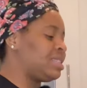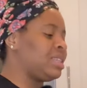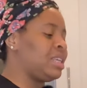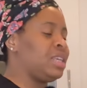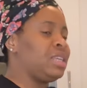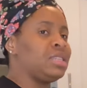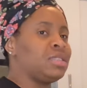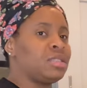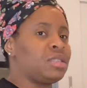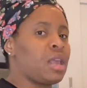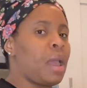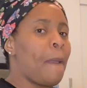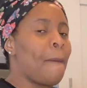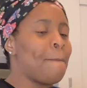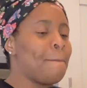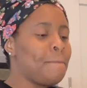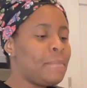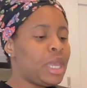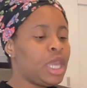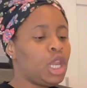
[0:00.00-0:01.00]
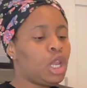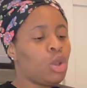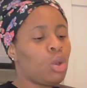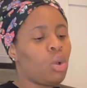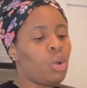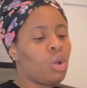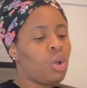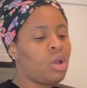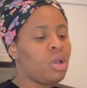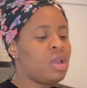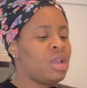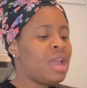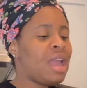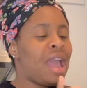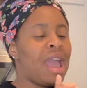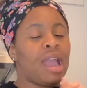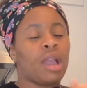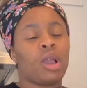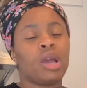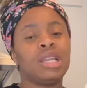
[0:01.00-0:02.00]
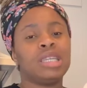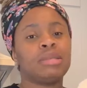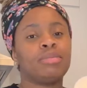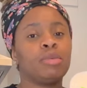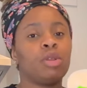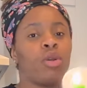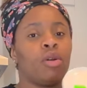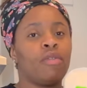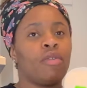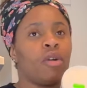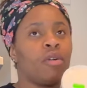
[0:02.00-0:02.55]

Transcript: is Milo. I got this Milo for